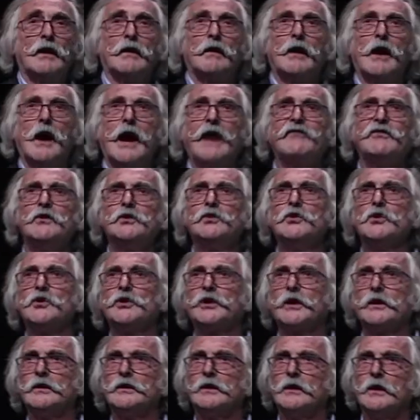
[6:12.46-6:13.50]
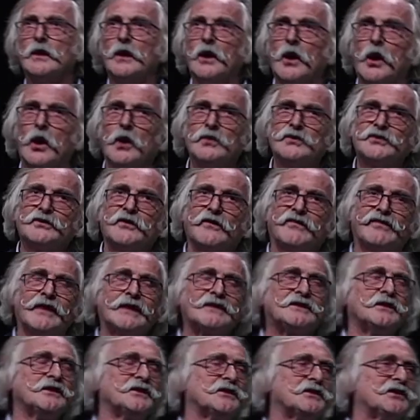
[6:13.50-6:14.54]
have a look on the
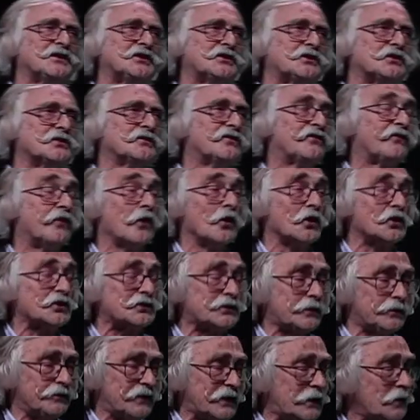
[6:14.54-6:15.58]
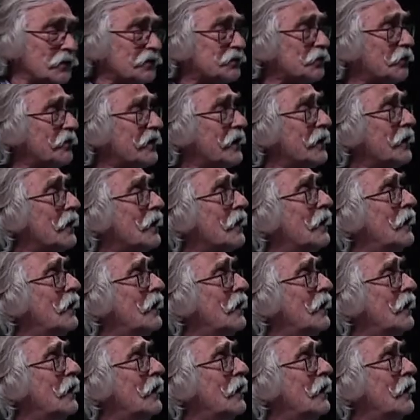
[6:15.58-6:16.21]
fatty tissue first, because we are